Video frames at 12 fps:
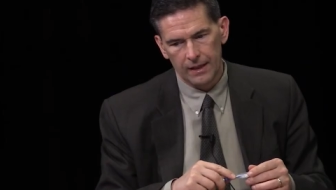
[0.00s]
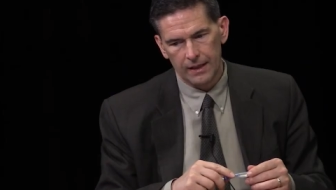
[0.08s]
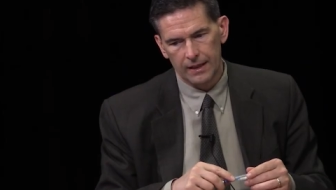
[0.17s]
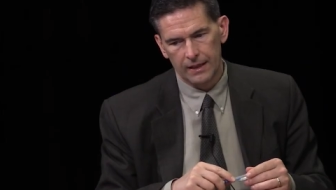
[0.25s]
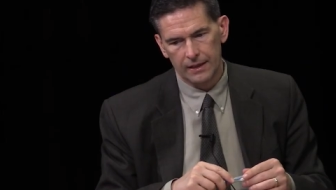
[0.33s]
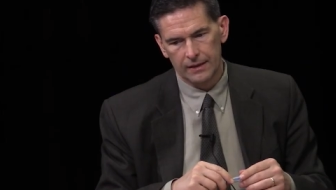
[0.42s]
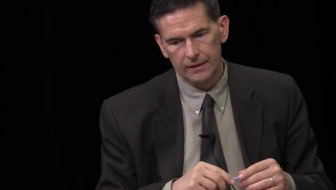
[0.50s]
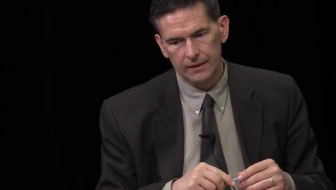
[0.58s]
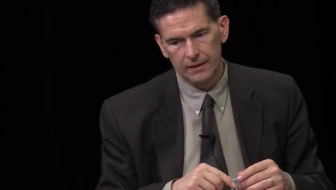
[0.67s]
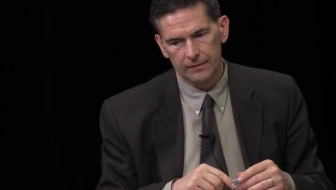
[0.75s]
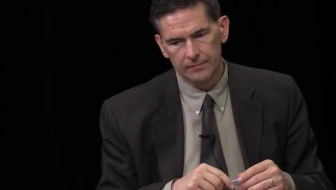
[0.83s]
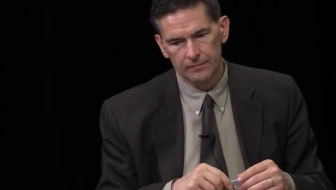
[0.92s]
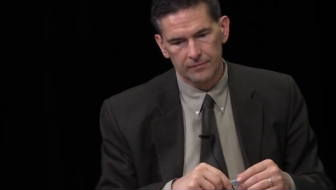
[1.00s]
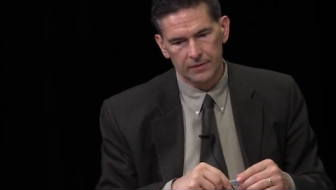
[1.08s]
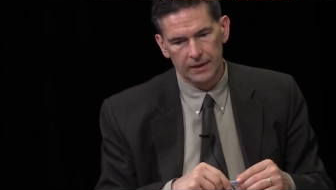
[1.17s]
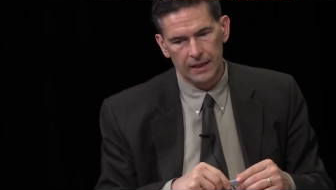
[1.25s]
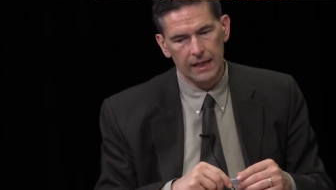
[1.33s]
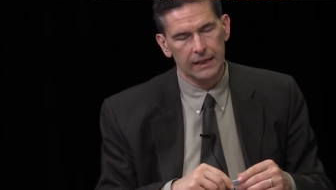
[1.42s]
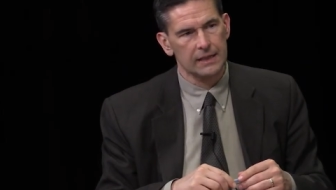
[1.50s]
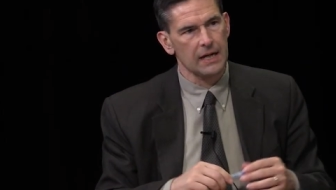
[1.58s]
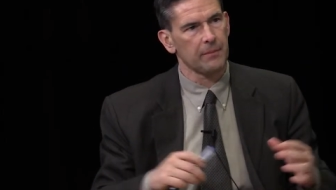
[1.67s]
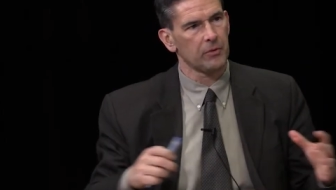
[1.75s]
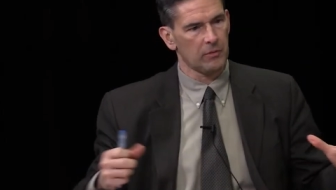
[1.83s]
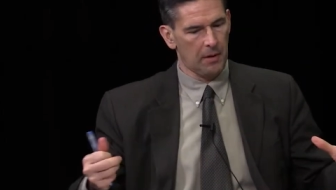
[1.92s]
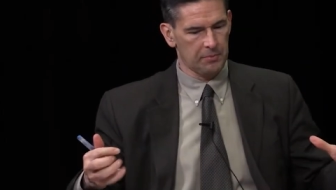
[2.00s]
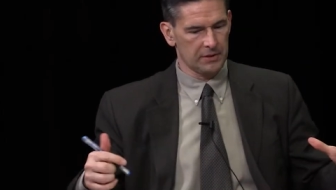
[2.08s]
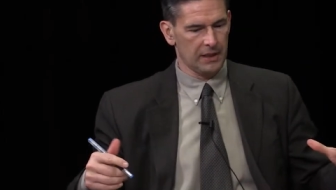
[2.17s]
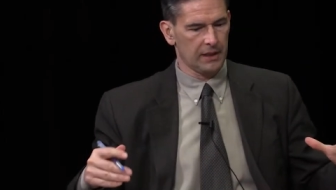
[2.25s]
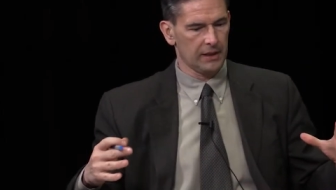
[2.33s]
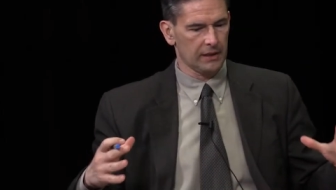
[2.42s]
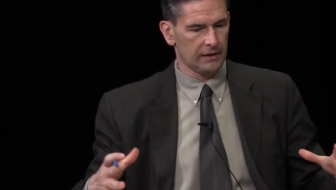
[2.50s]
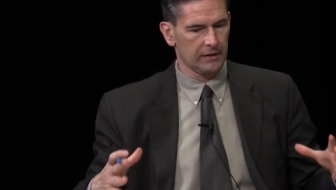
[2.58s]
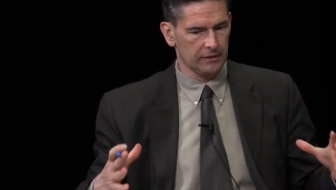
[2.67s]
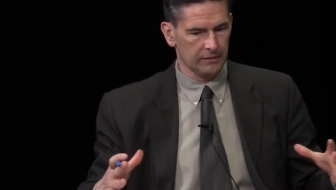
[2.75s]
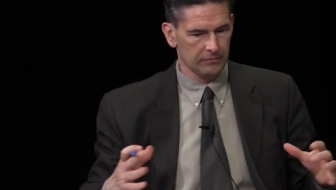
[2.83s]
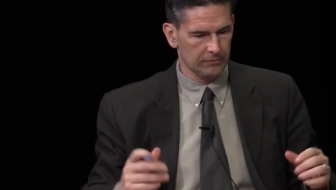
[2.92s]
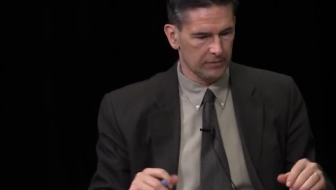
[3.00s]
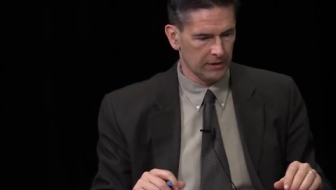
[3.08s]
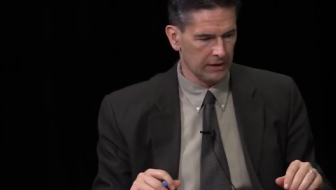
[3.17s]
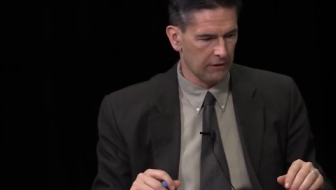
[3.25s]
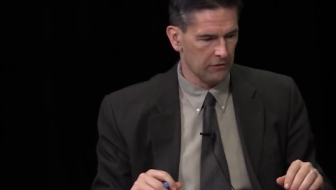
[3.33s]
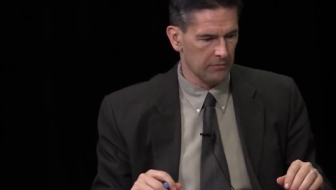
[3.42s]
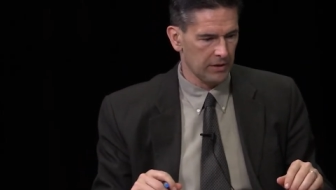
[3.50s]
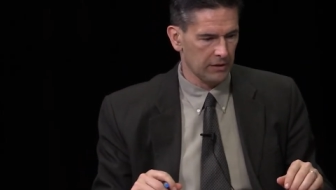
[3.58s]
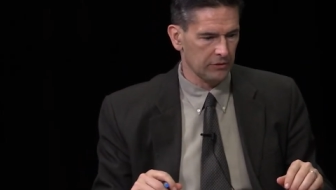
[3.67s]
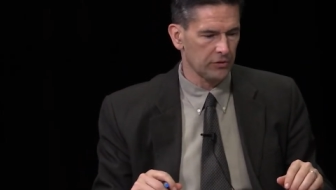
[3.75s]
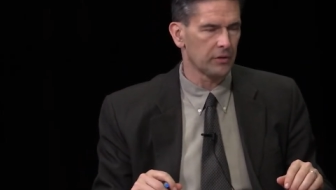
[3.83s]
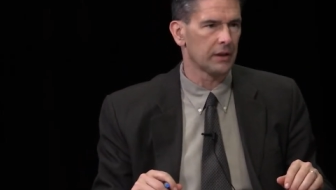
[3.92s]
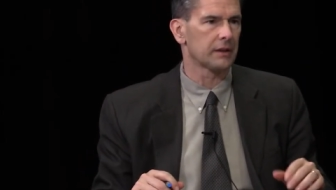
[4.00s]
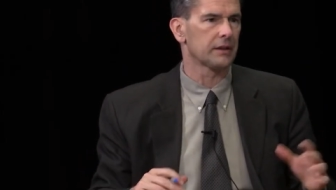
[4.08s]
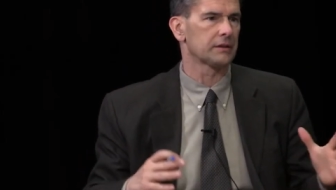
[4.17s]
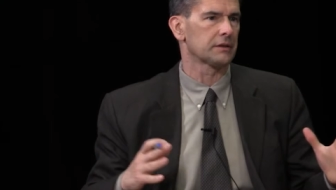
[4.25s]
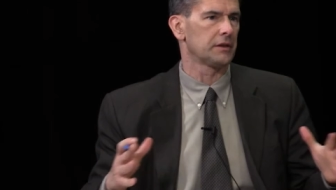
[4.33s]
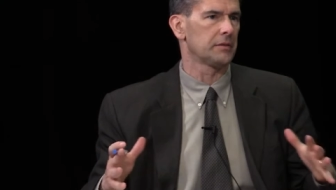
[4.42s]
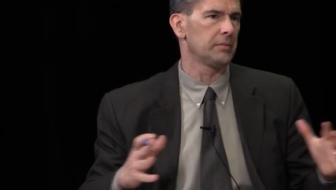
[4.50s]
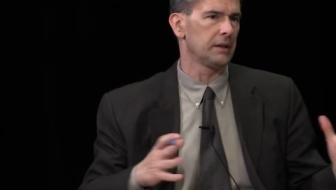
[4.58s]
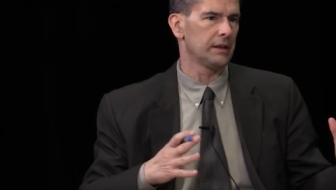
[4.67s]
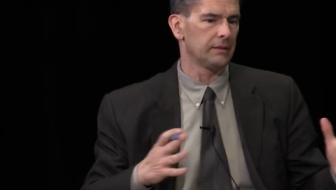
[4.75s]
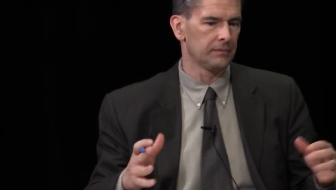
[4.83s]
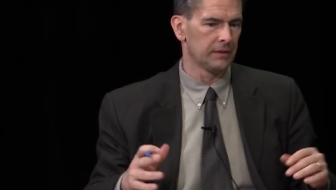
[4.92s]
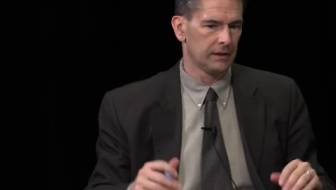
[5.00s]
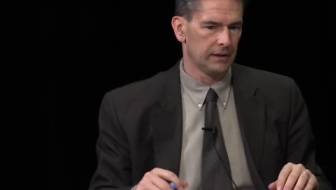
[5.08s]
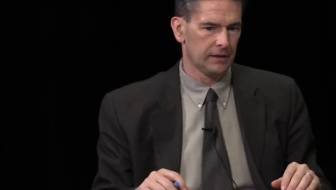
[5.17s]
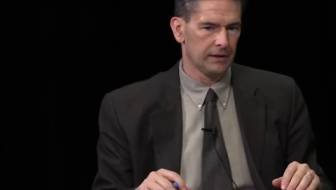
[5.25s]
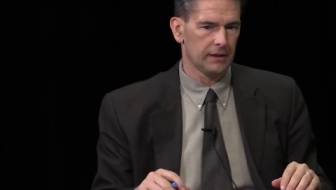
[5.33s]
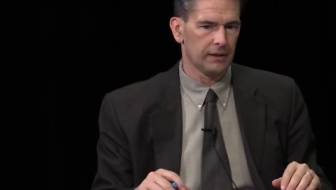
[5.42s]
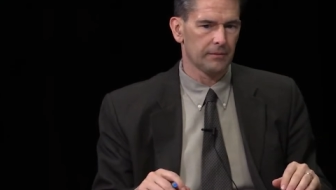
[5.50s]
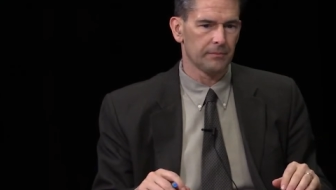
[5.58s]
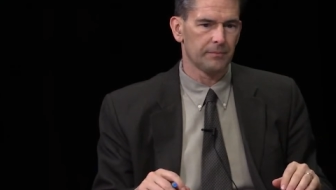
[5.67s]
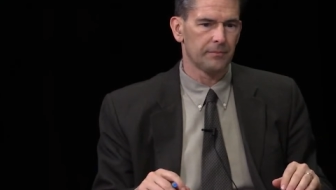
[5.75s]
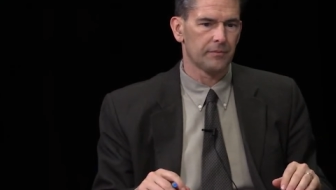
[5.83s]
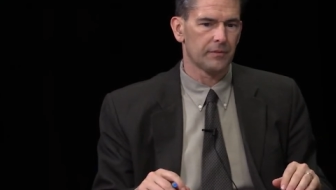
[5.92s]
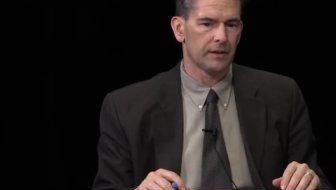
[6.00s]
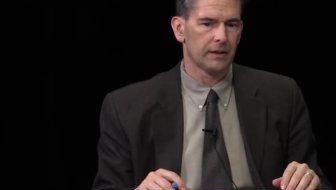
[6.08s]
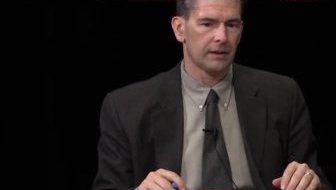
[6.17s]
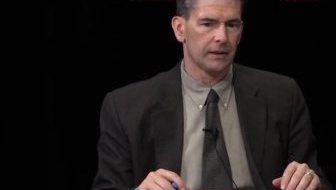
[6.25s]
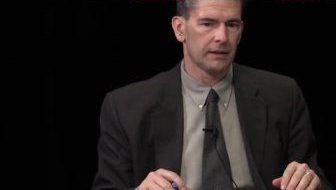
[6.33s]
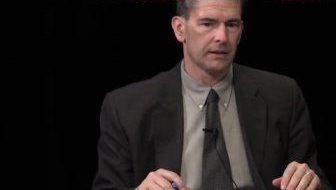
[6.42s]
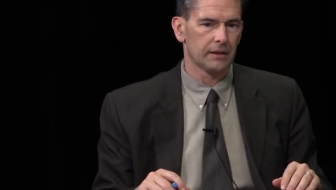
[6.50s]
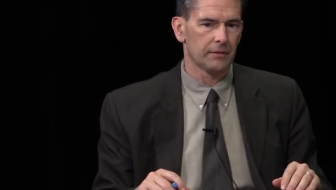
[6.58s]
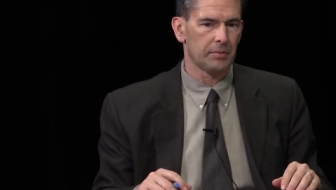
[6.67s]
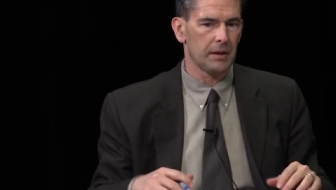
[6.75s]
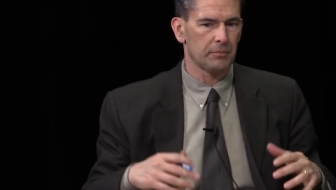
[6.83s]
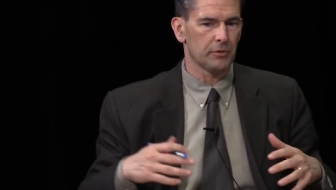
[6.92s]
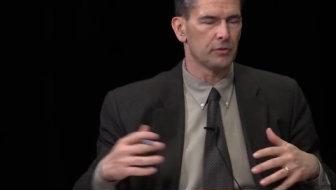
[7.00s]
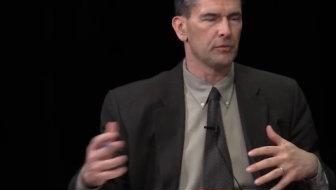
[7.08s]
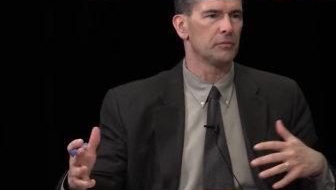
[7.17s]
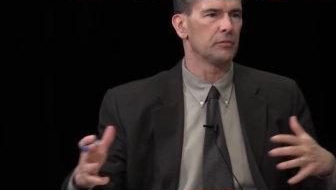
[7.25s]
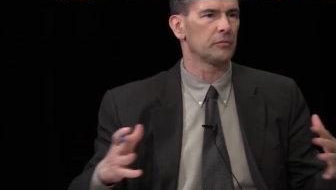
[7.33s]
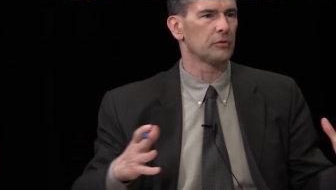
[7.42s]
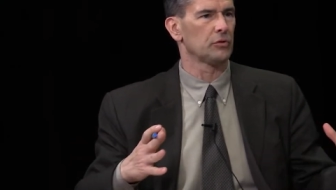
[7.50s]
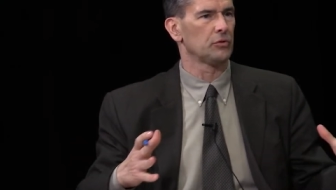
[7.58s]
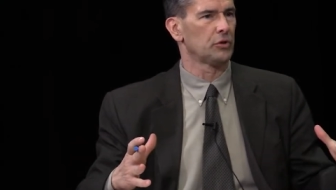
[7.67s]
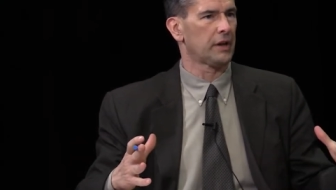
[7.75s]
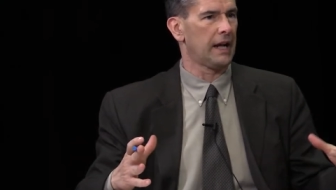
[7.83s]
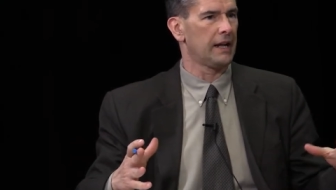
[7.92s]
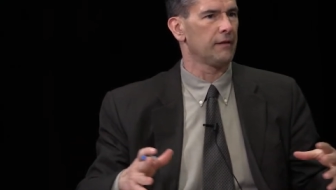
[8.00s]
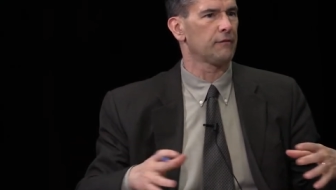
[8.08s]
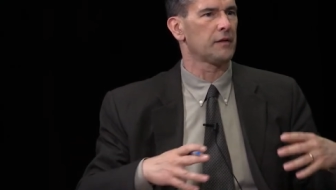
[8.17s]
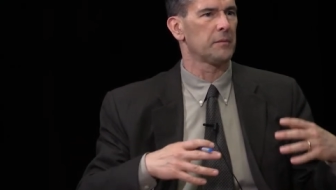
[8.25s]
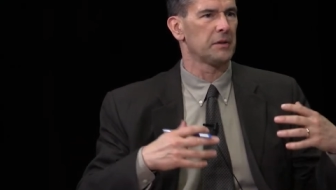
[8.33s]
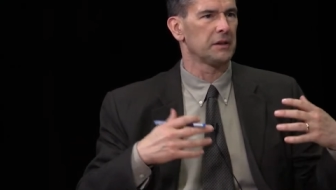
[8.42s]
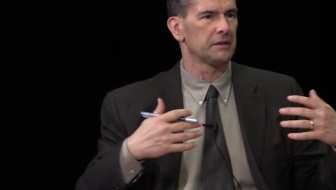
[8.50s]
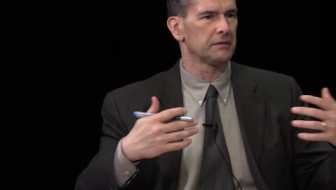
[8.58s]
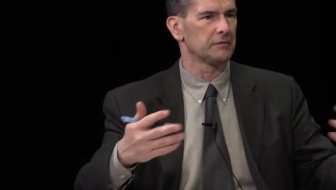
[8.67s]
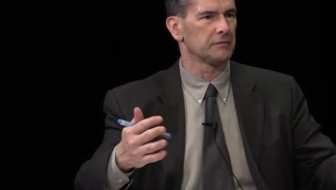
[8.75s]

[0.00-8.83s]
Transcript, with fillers: And uh, anytime you're representing a, uh, a, governmental unit, there's going to be um, uh, people who look at it from a